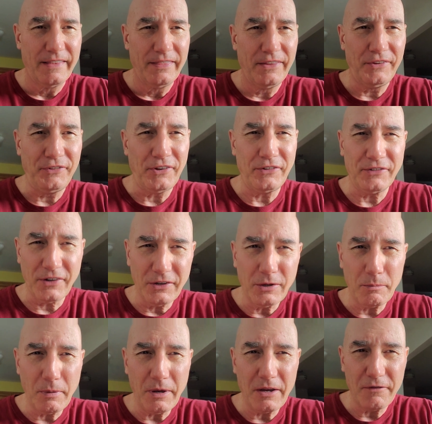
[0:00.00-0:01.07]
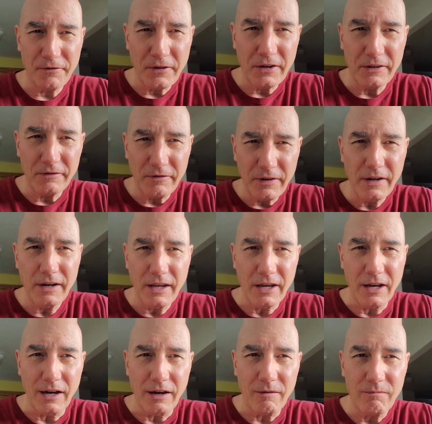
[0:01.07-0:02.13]
This is going to be a fun
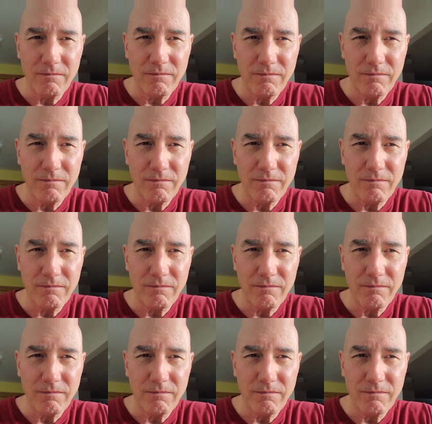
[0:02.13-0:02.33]
video.